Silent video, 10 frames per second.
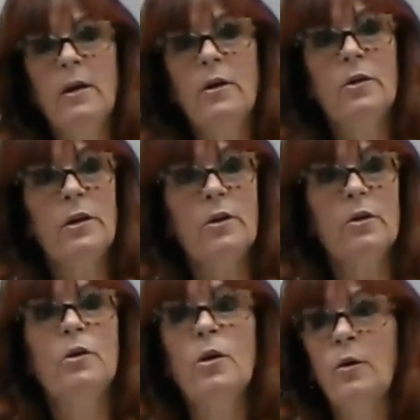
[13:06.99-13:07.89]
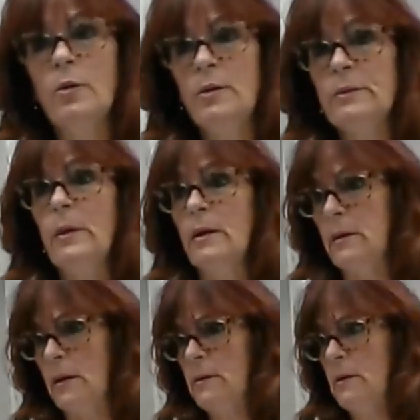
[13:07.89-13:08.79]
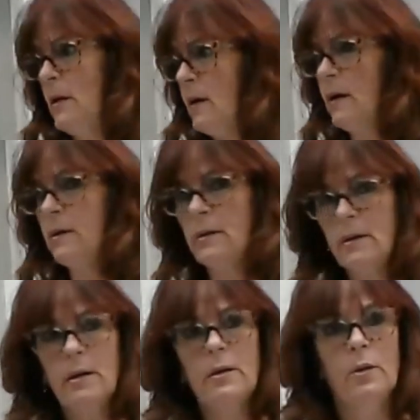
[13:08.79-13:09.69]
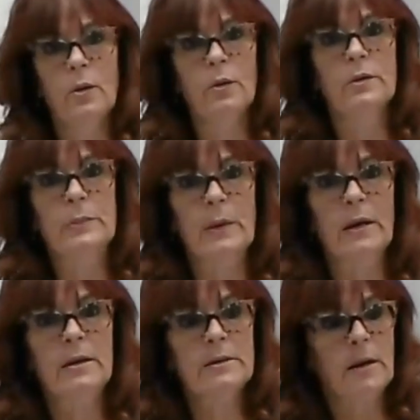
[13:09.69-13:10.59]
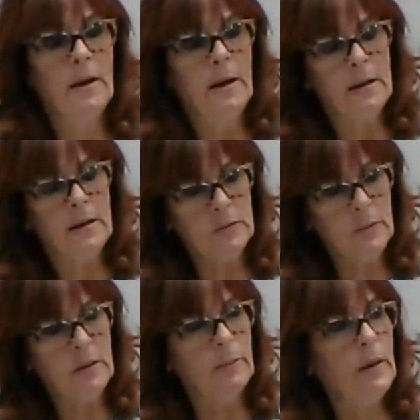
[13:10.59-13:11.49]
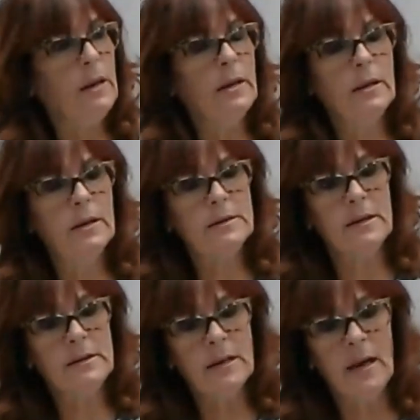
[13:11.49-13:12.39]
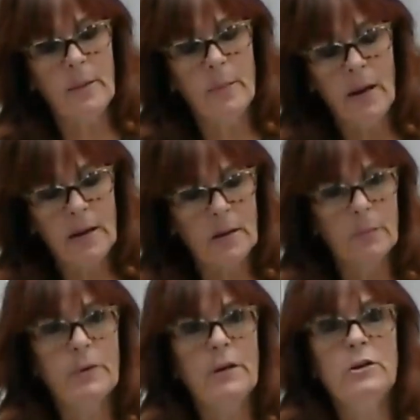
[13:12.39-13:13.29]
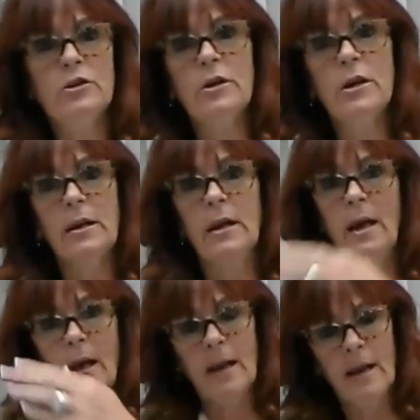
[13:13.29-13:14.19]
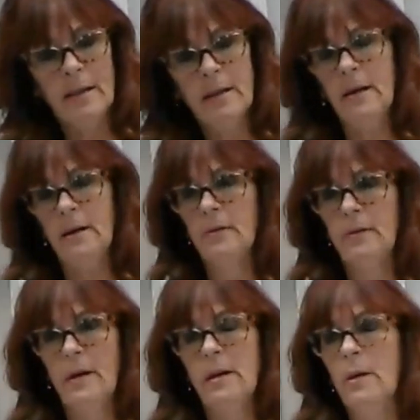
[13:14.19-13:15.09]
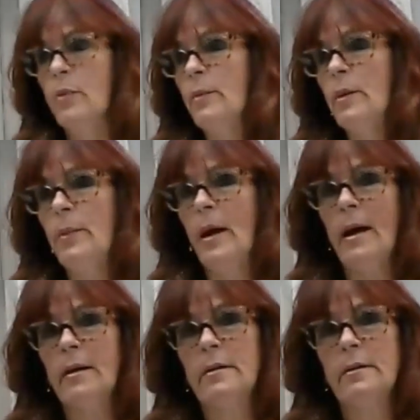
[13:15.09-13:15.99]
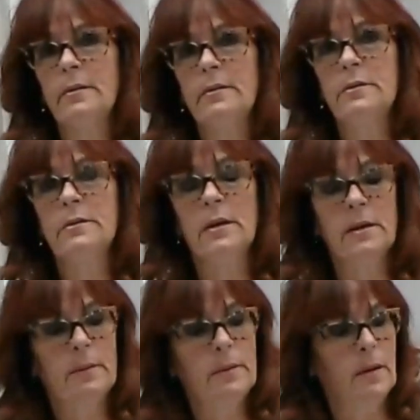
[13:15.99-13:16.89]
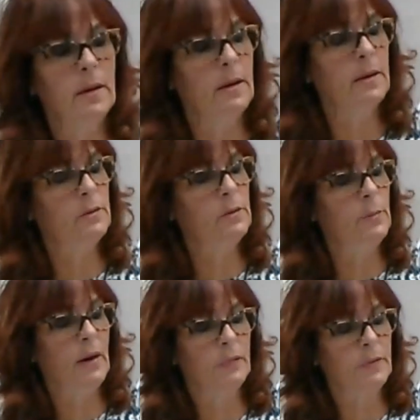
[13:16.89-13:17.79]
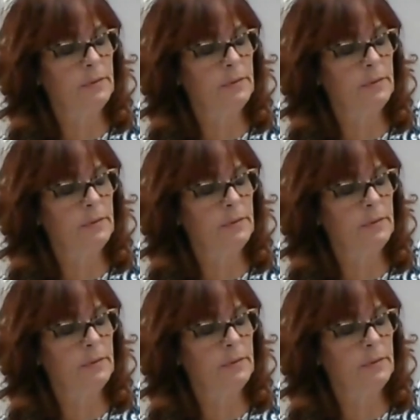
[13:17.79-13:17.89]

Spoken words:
You think you can go to these meetings? I said, yeah, I think I can go to these meetings. Gives me the meeting list, I sign my completion, and I leave. And they bring me back to New Bedford.